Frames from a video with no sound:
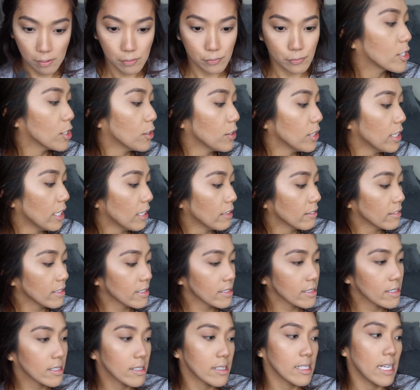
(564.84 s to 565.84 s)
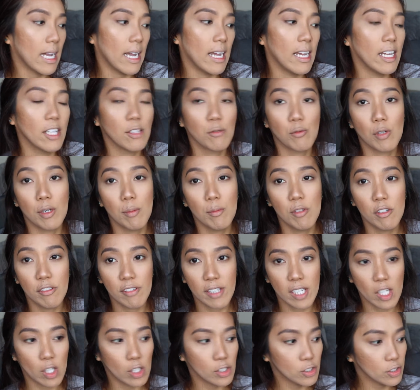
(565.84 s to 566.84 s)
So now that's done, we're
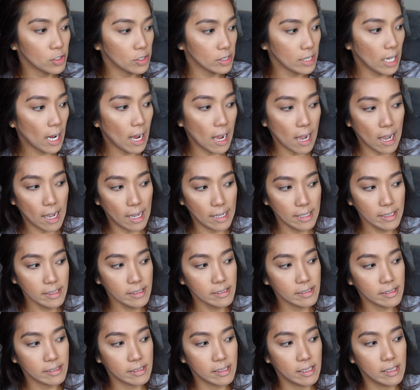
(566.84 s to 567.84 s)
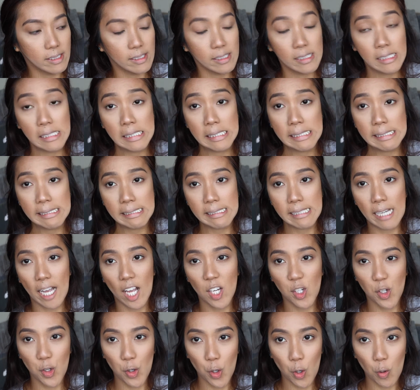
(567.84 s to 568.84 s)
moving on to the eyes. I
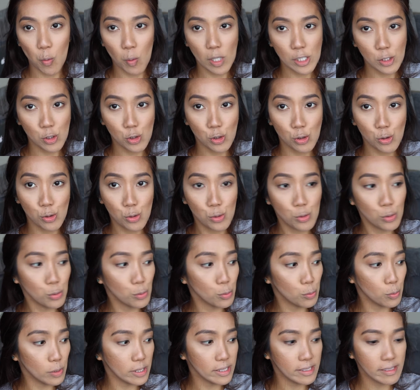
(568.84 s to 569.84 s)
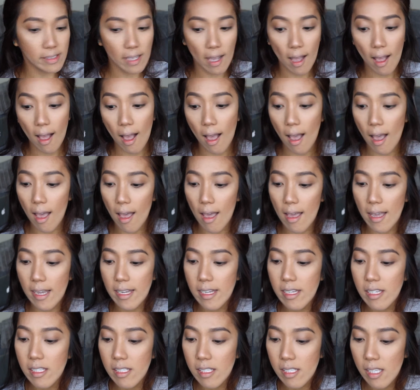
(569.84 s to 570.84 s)
don't know what to do with the
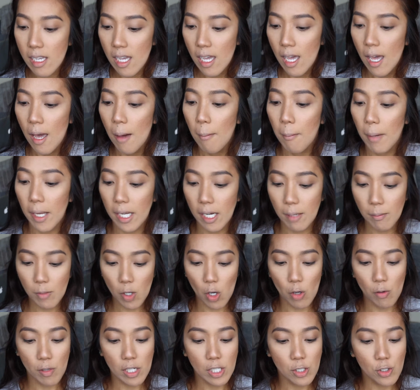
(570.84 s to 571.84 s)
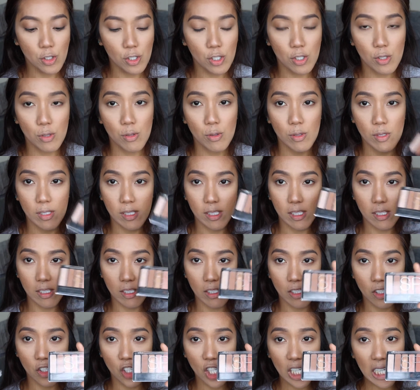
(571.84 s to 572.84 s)
eyes, but I'm going to use
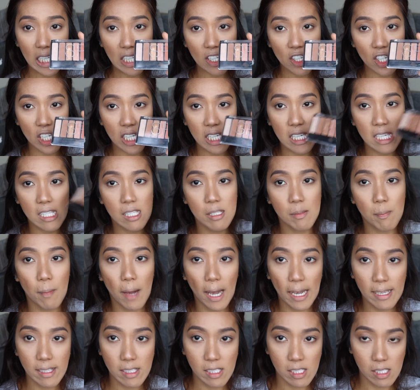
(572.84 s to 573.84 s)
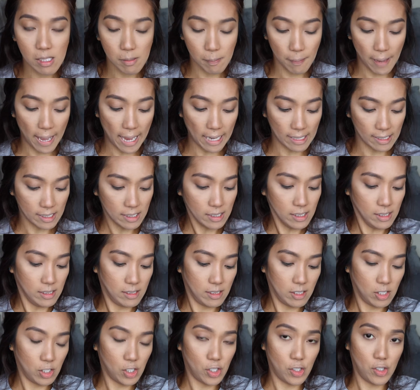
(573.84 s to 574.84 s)
this Chi Spices palette
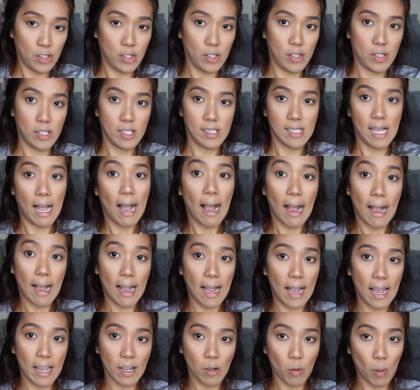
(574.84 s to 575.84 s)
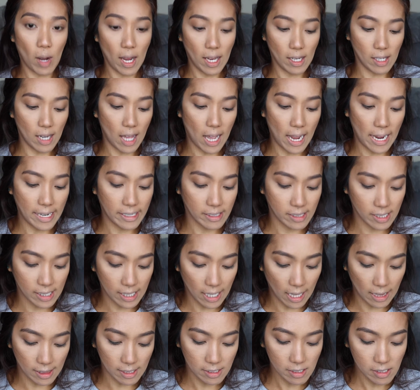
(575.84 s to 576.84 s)
because I quite like the
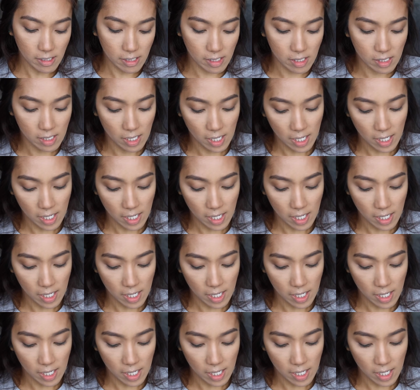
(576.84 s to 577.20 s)
colors.